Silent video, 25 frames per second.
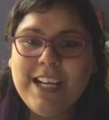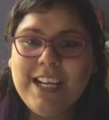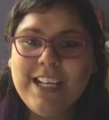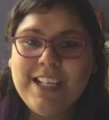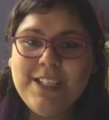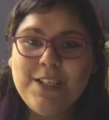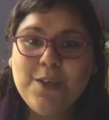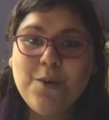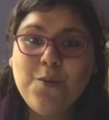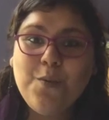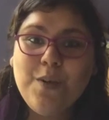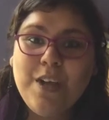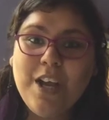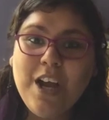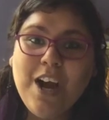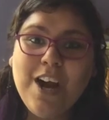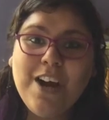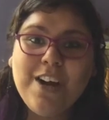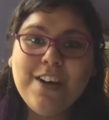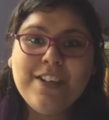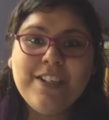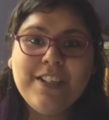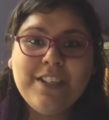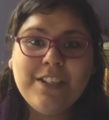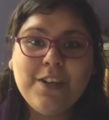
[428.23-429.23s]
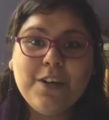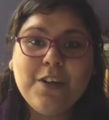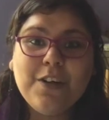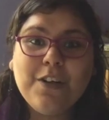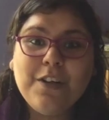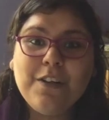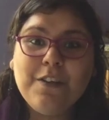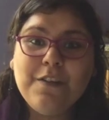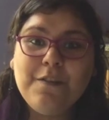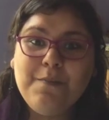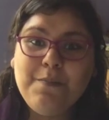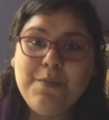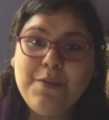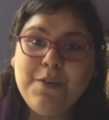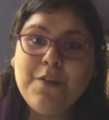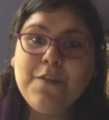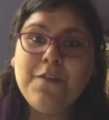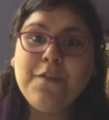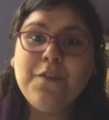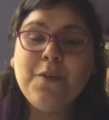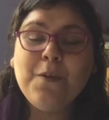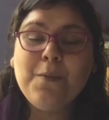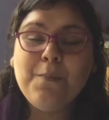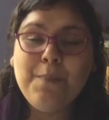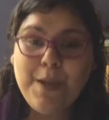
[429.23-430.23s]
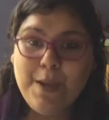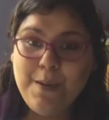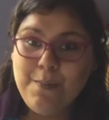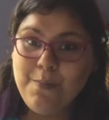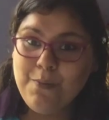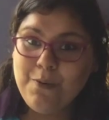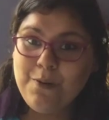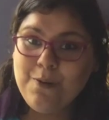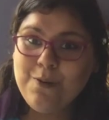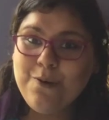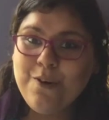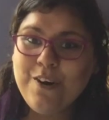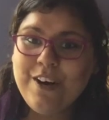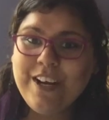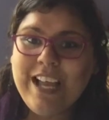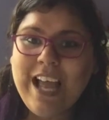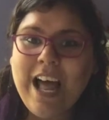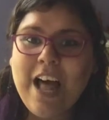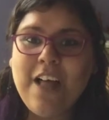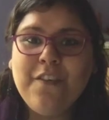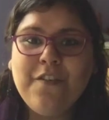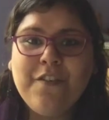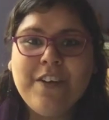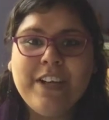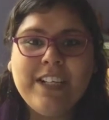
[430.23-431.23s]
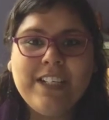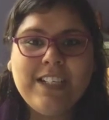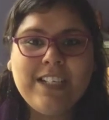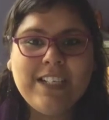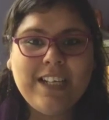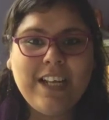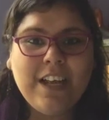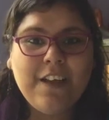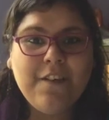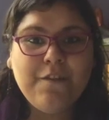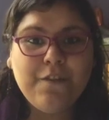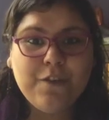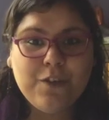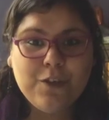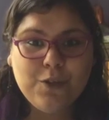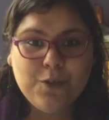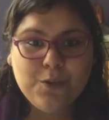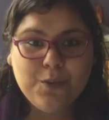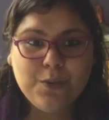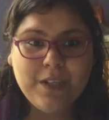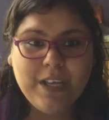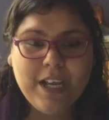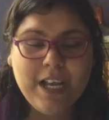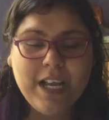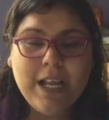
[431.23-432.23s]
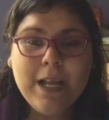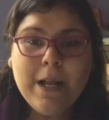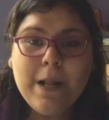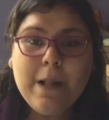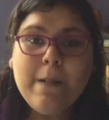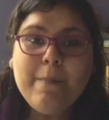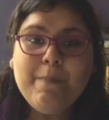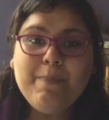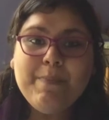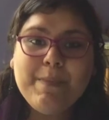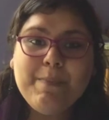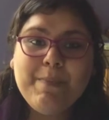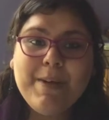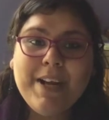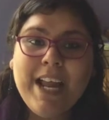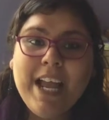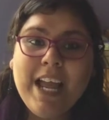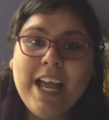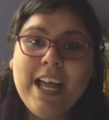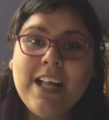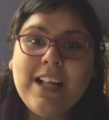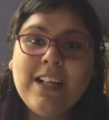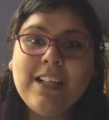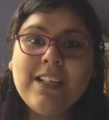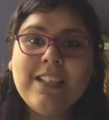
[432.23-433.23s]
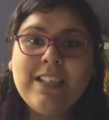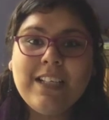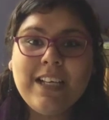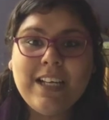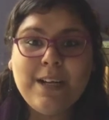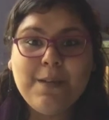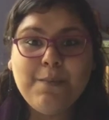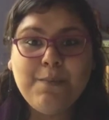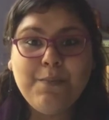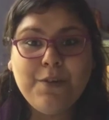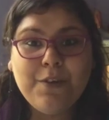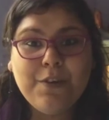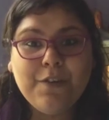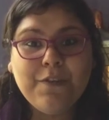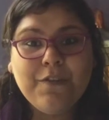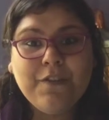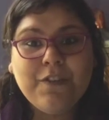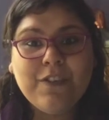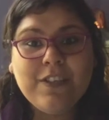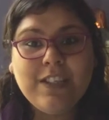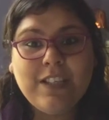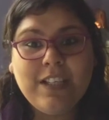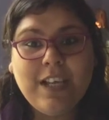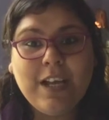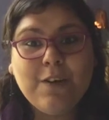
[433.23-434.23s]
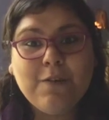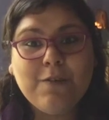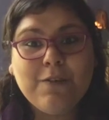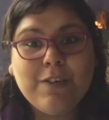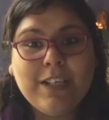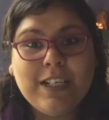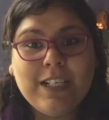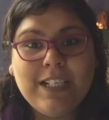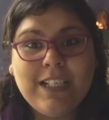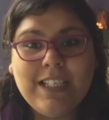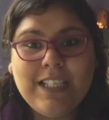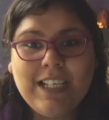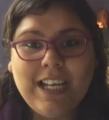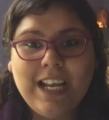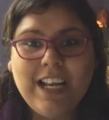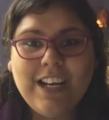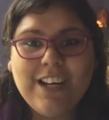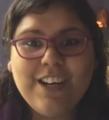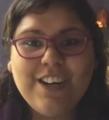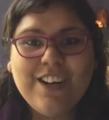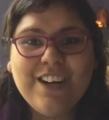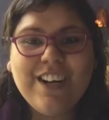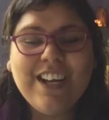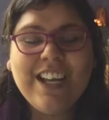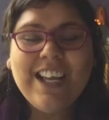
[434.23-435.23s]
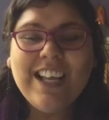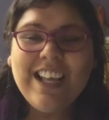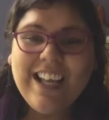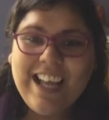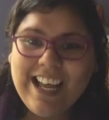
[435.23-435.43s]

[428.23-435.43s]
So we are a circle of beautiful people who are gathering today virtually, but held in a beautiful sacred container.